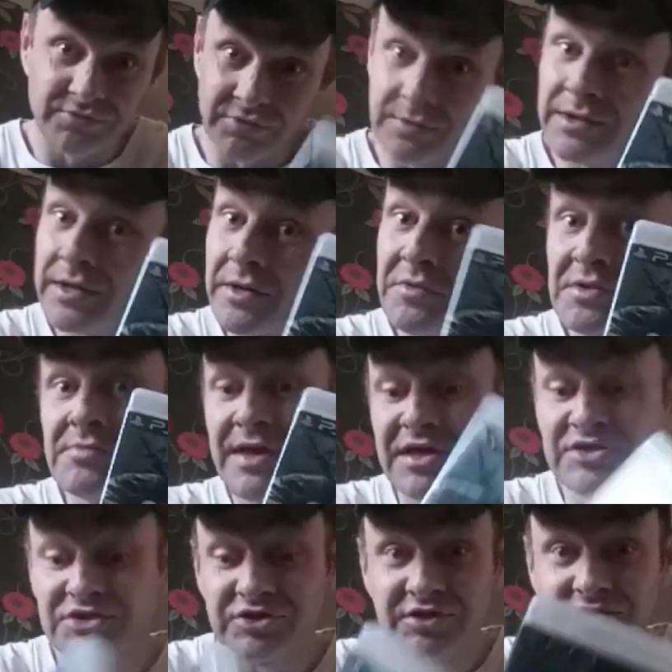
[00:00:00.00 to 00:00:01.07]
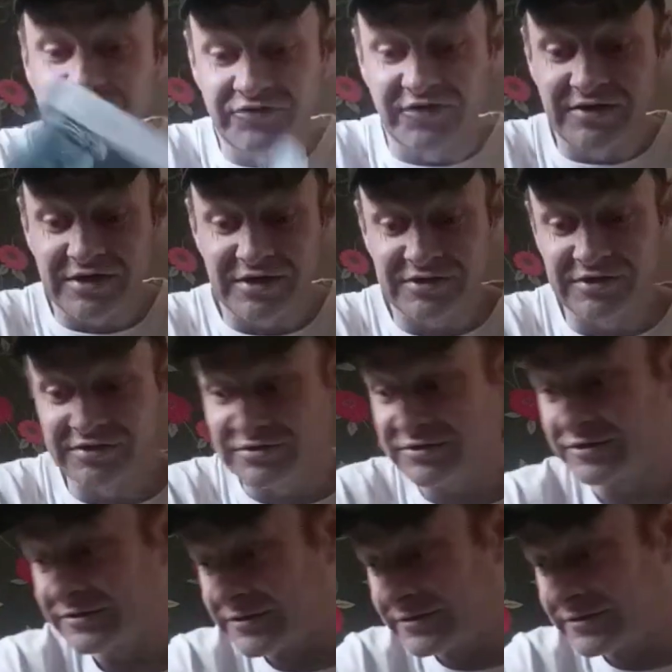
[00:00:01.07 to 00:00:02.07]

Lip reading: Make a wee mention for that, you know.